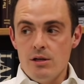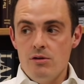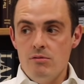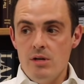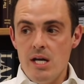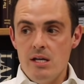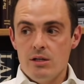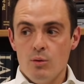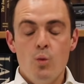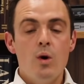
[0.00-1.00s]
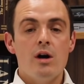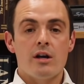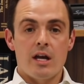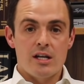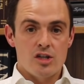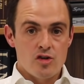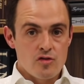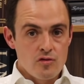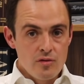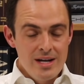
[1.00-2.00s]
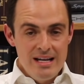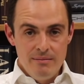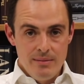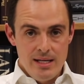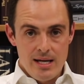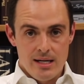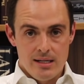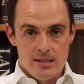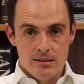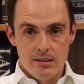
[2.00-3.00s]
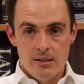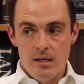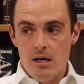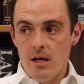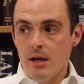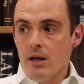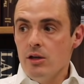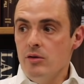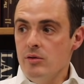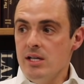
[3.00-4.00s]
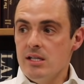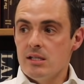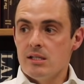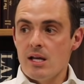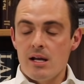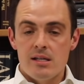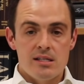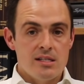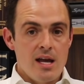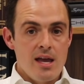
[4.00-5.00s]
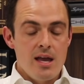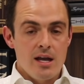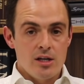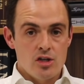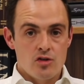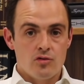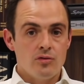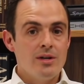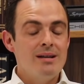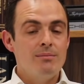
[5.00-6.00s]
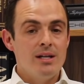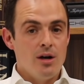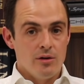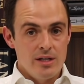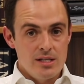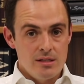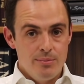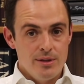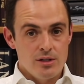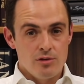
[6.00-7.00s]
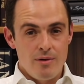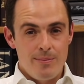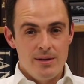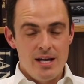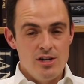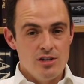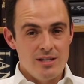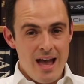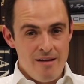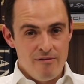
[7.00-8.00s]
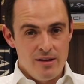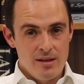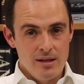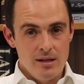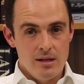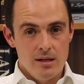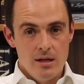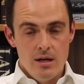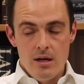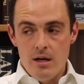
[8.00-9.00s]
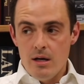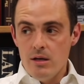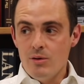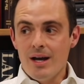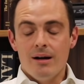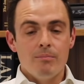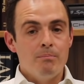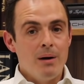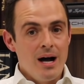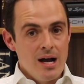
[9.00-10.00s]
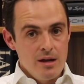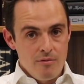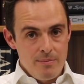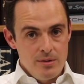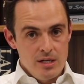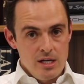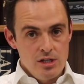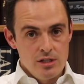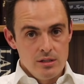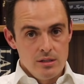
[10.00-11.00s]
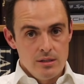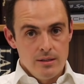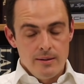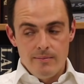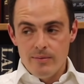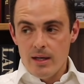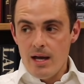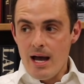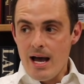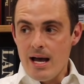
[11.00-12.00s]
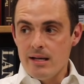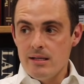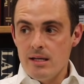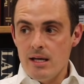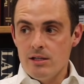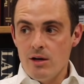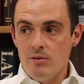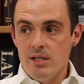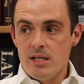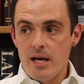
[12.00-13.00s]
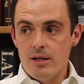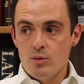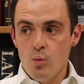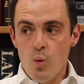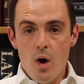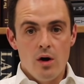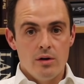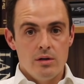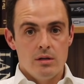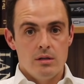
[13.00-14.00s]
You need to work extremely hard. You need to stay extremely honest, because your reputation is everything. You can't buy a reputation, and it only takes one